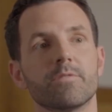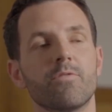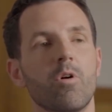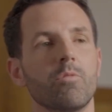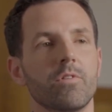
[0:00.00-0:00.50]

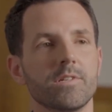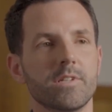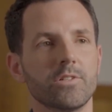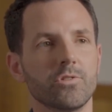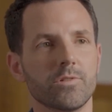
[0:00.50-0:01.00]
former
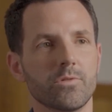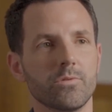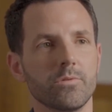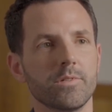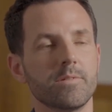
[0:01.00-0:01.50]
residential
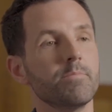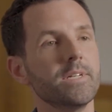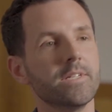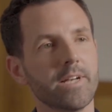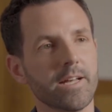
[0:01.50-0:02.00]
schools and
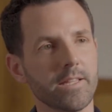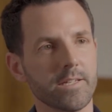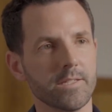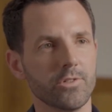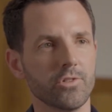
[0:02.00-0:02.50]
meet again the
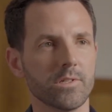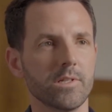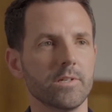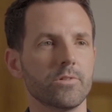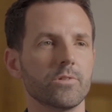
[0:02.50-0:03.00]
Indigenous
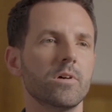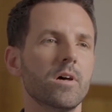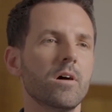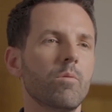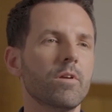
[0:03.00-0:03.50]
leaders?
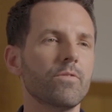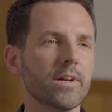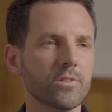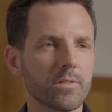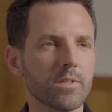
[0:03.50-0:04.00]
What
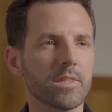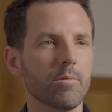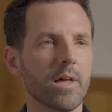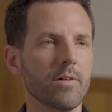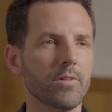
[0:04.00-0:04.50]
effect do you think that
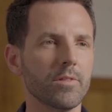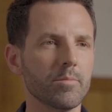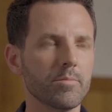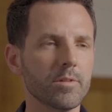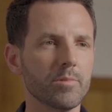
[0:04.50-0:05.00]
will have on
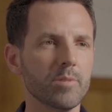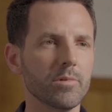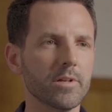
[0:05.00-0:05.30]
the people